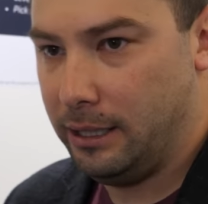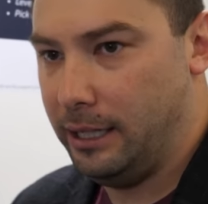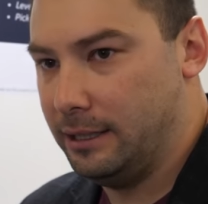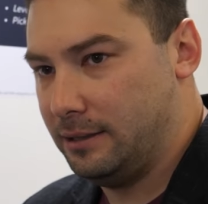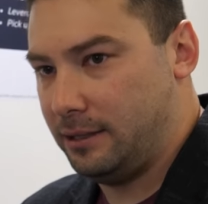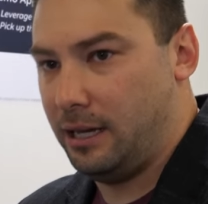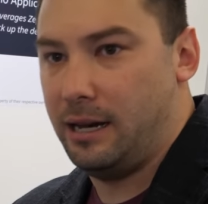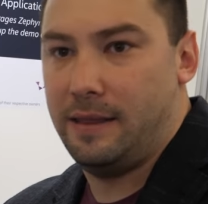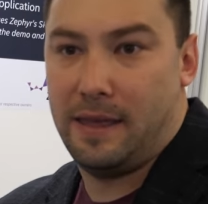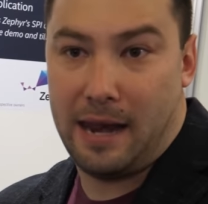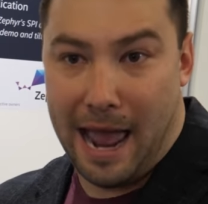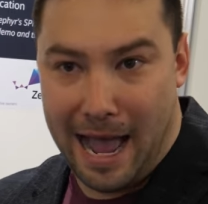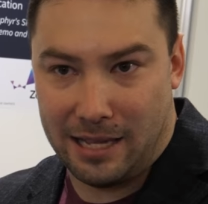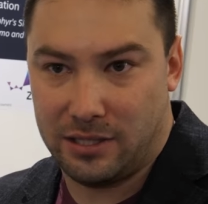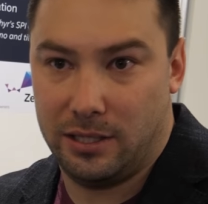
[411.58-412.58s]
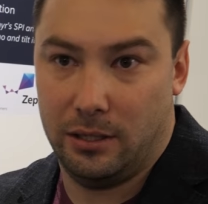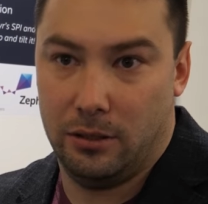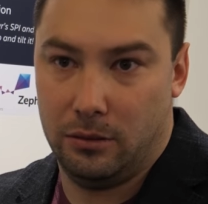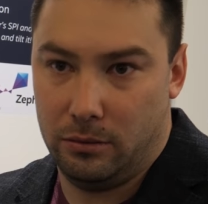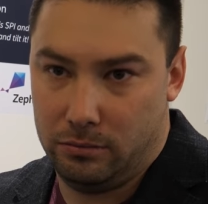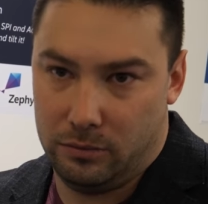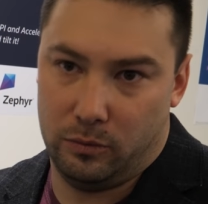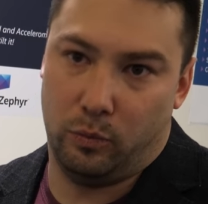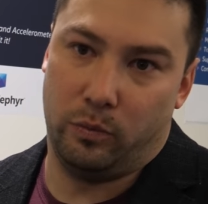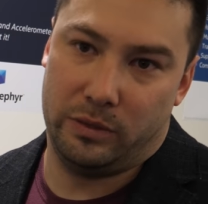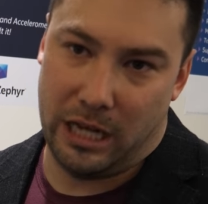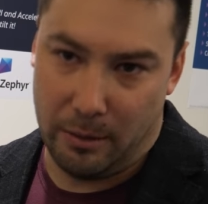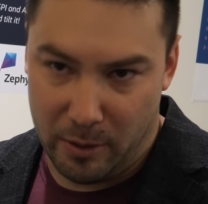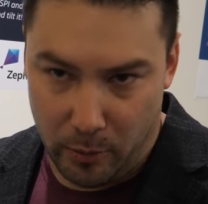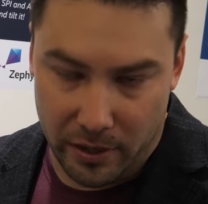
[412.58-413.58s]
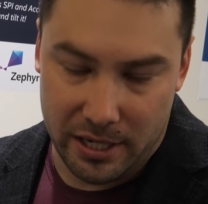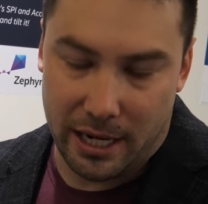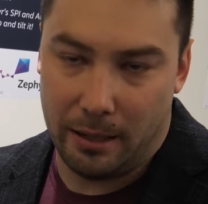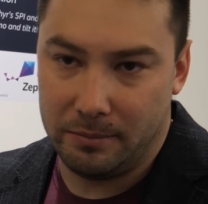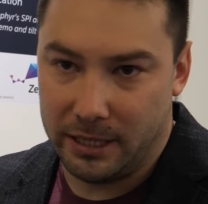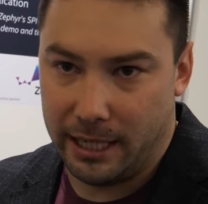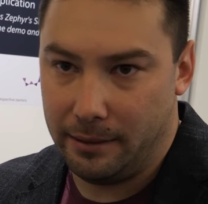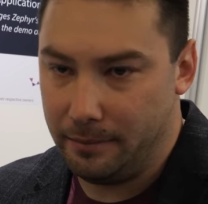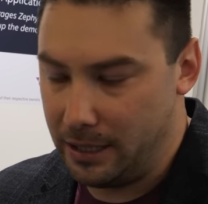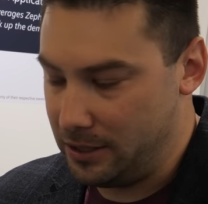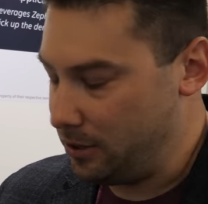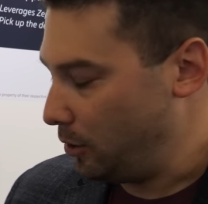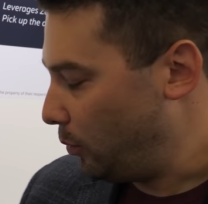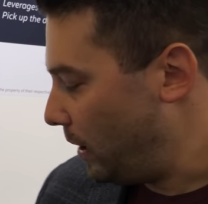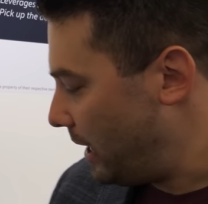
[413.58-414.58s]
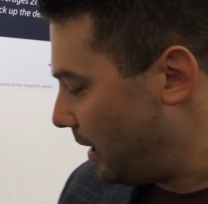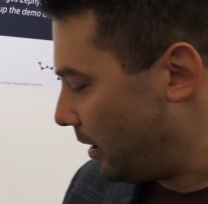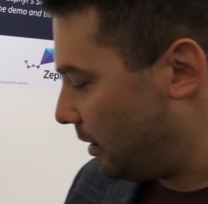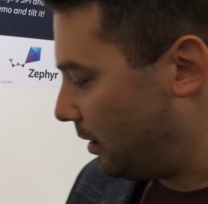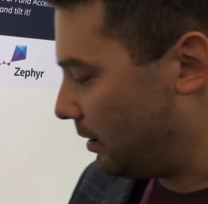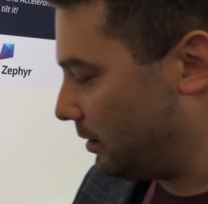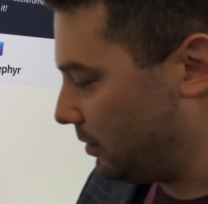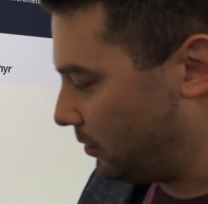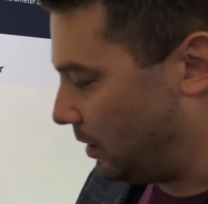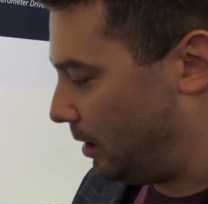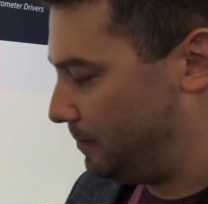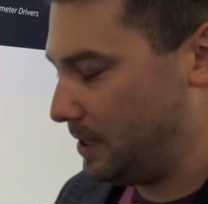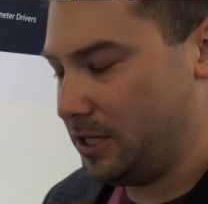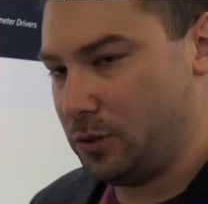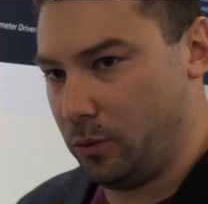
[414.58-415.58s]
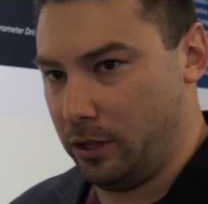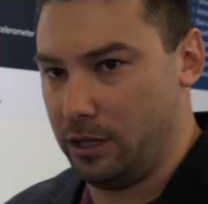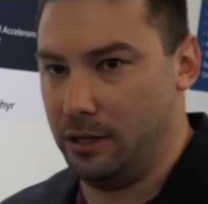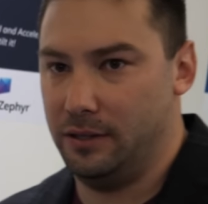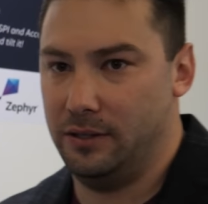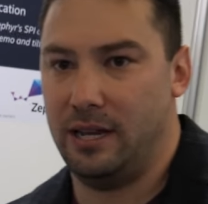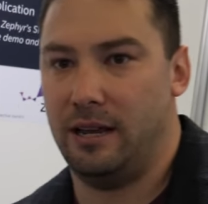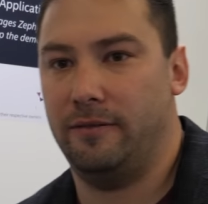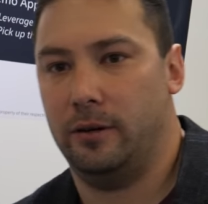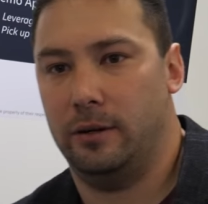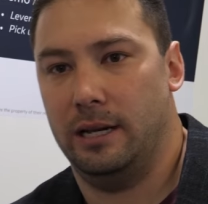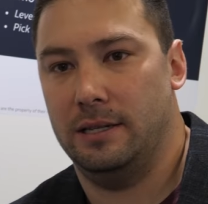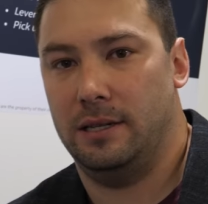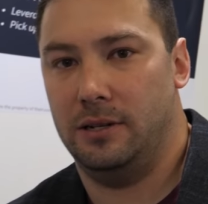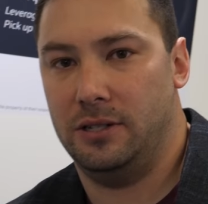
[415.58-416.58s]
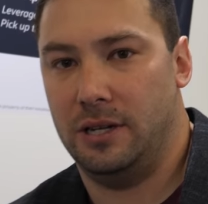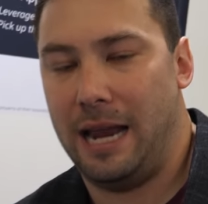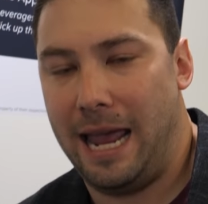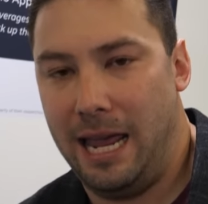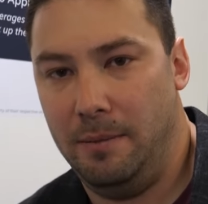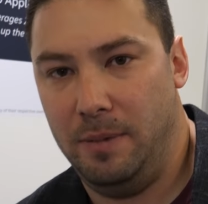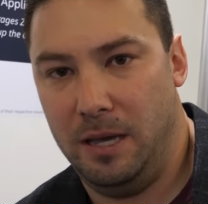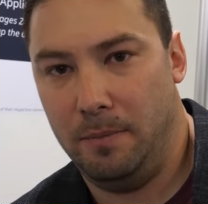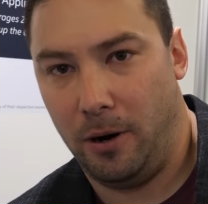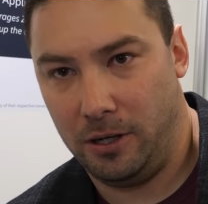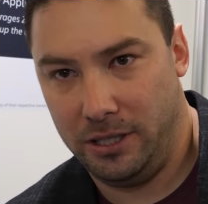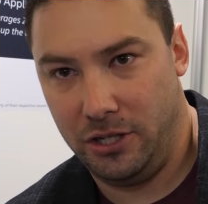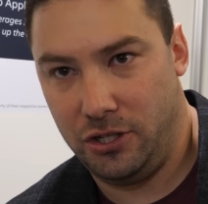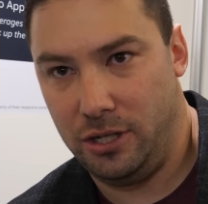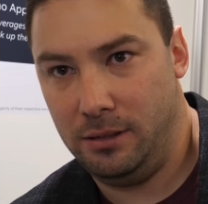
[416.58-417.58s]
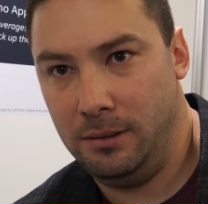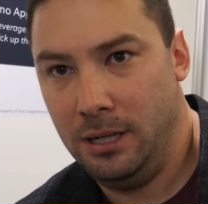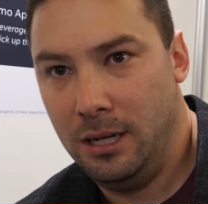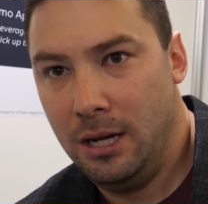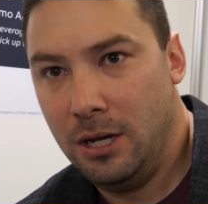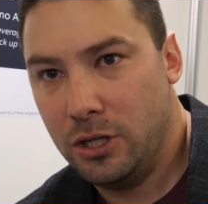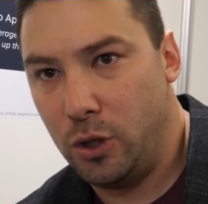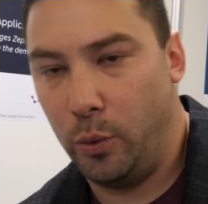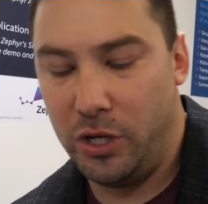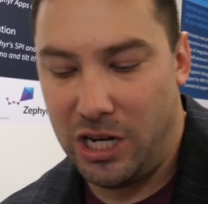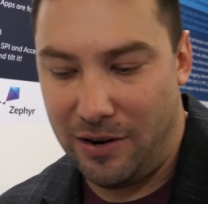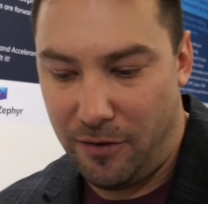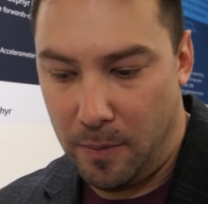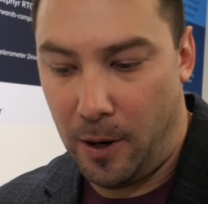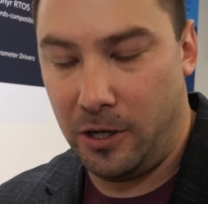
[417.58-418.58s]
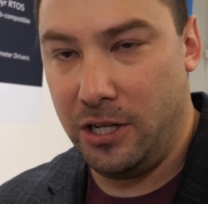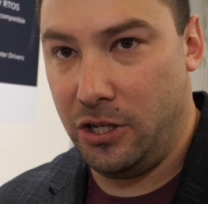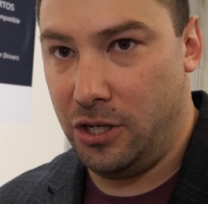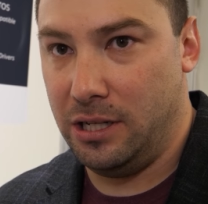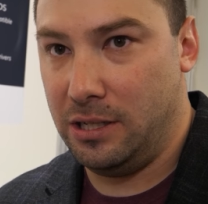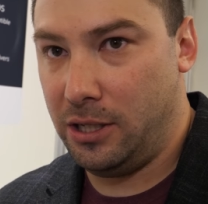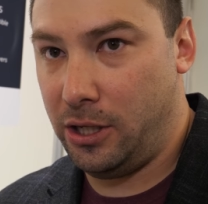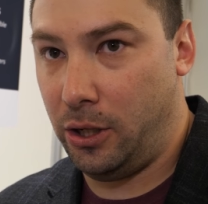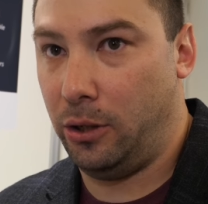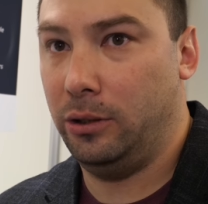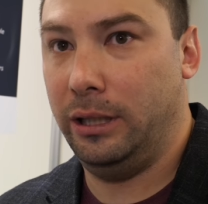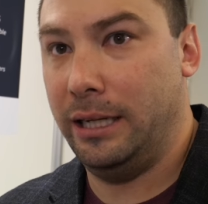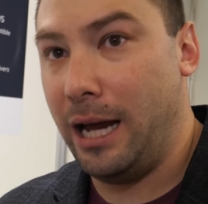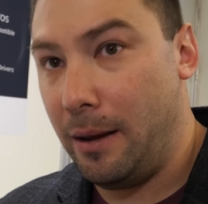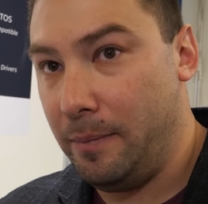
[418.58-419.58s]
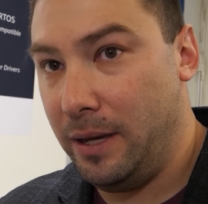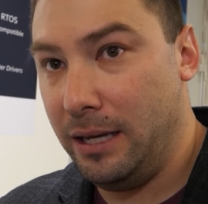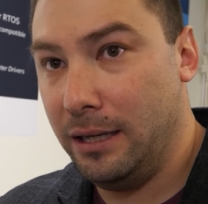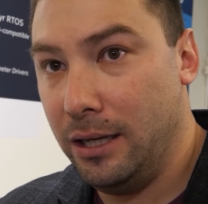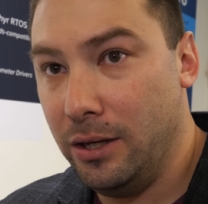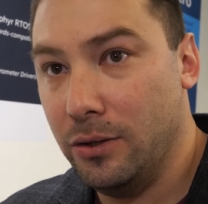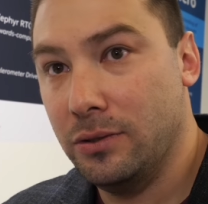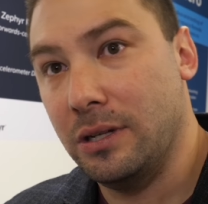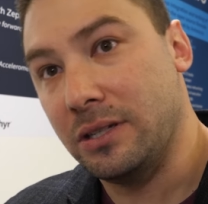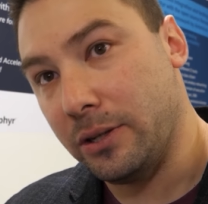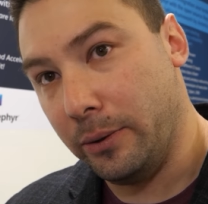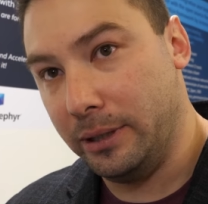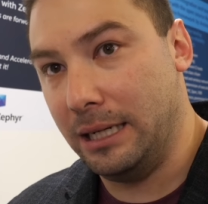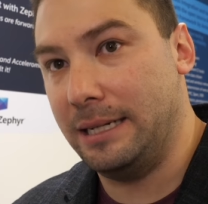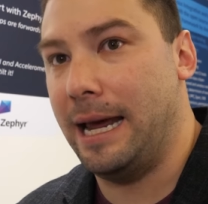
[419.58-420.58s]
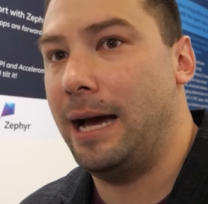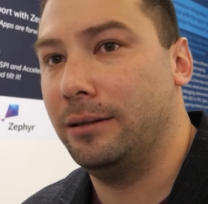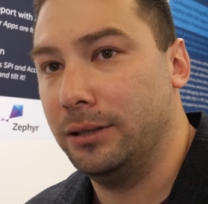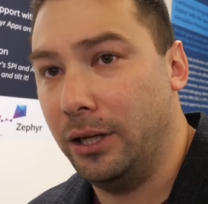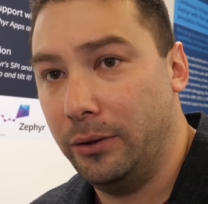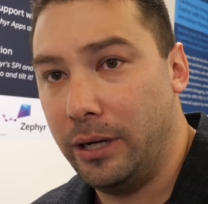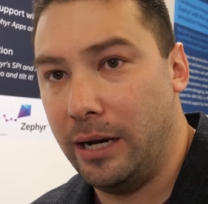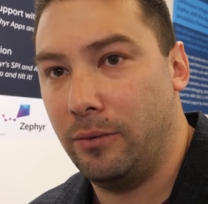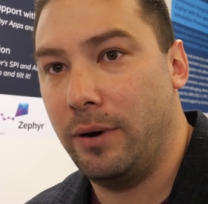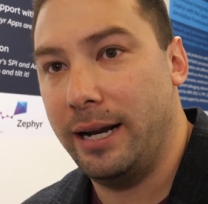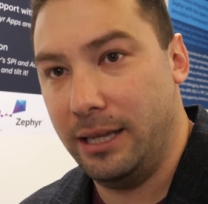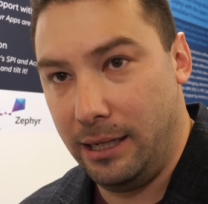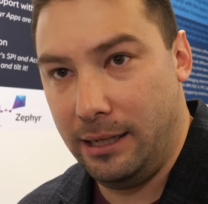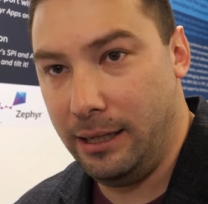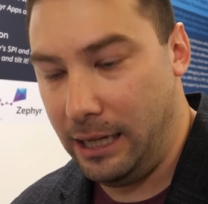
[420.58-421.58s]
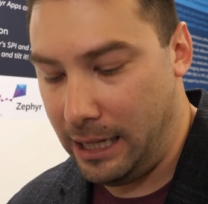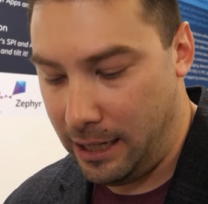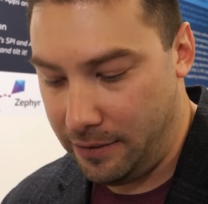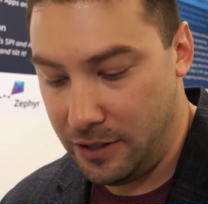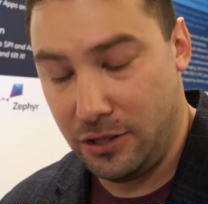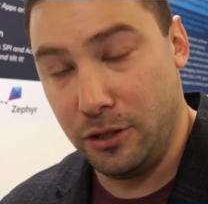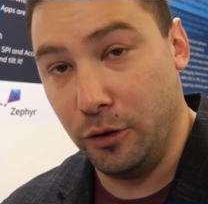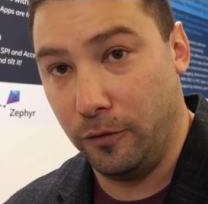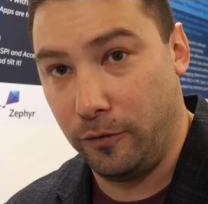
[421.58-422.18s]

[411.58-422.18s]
it's going to then ask you, tell me when to update. And so the way our updates work on Zephyr is there's an A/B partition. So whichever partition is currently not being used, it's going to download and write this new